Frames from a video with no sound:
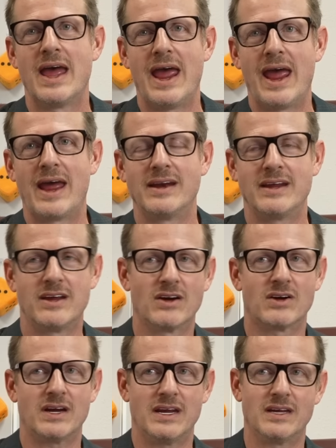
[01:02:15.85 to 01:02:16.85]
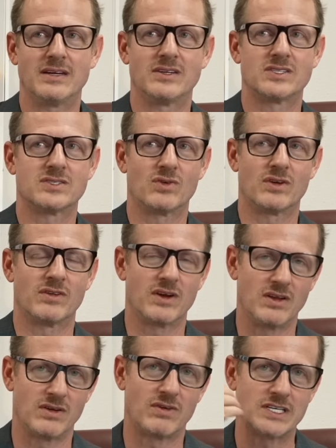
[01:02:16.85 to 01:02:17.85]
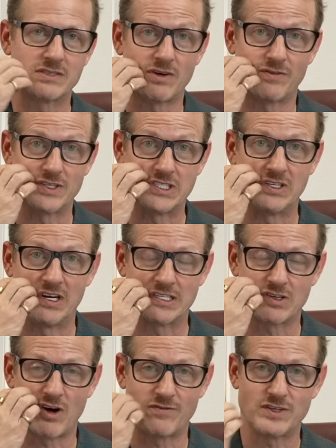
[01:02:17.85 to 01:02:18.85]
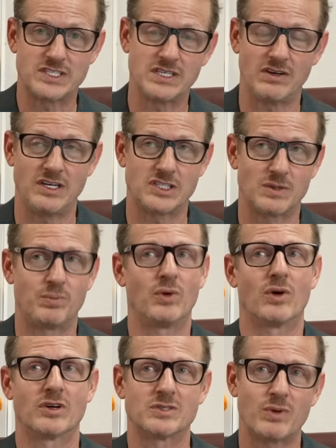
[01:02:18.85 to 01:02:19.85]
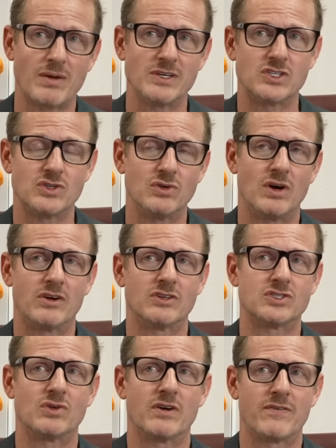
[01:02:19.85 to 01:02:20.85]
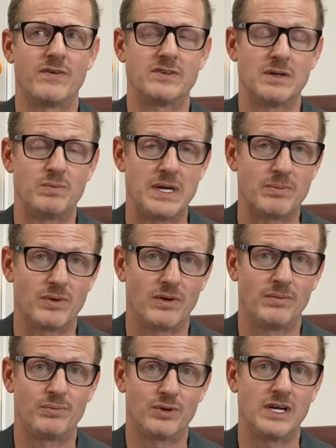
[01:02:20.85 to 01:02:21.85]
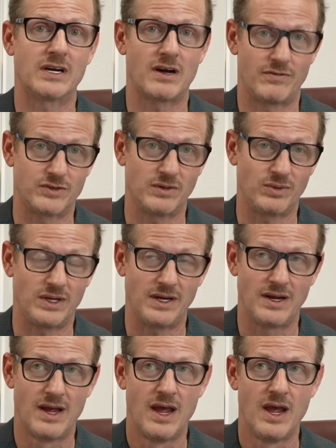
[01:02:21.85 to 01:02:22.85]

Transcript: And here is sort of the rest of our facility. So our facility supports probably 200, 250 people pretty comfortably.